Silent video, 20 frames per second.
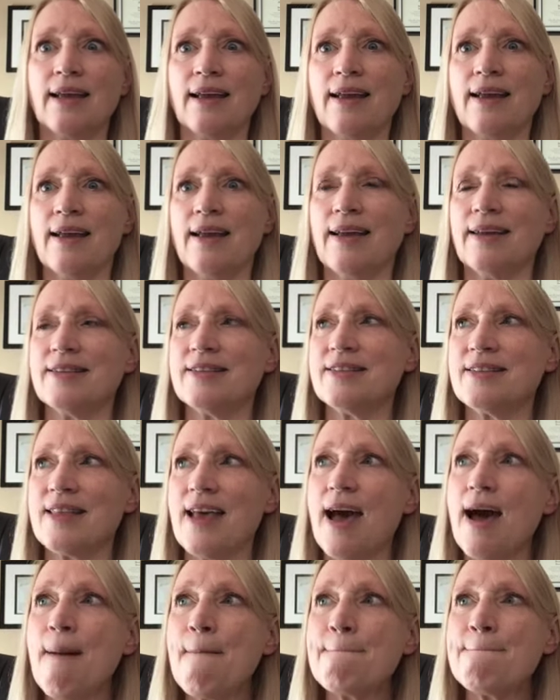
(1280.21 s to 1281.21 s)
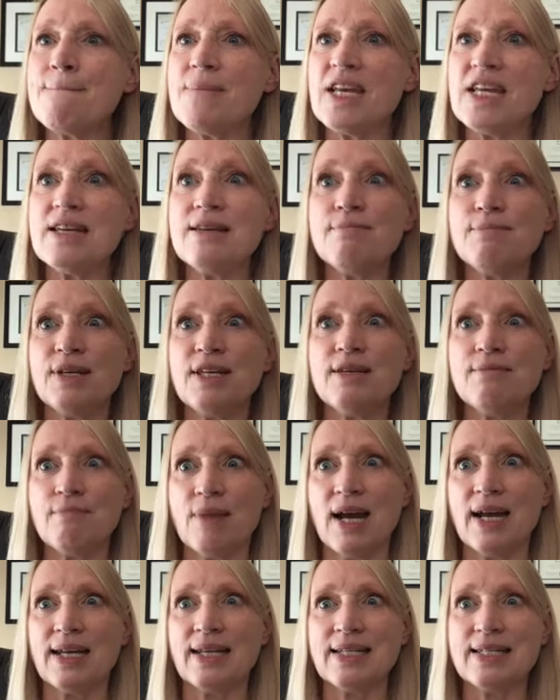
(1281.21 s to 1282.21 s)
and that may be
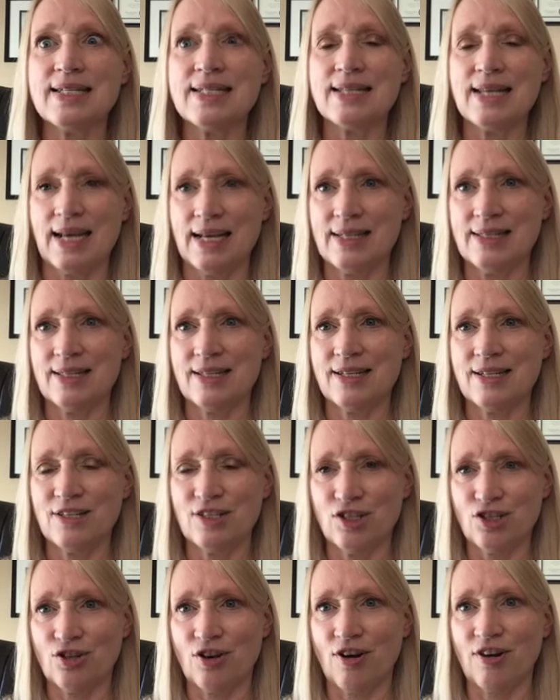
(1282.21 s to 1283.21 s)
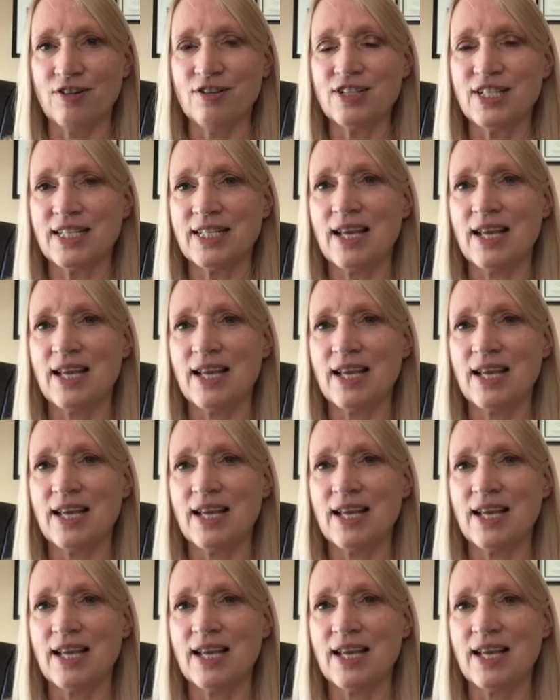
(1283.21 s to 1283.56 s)
my next start.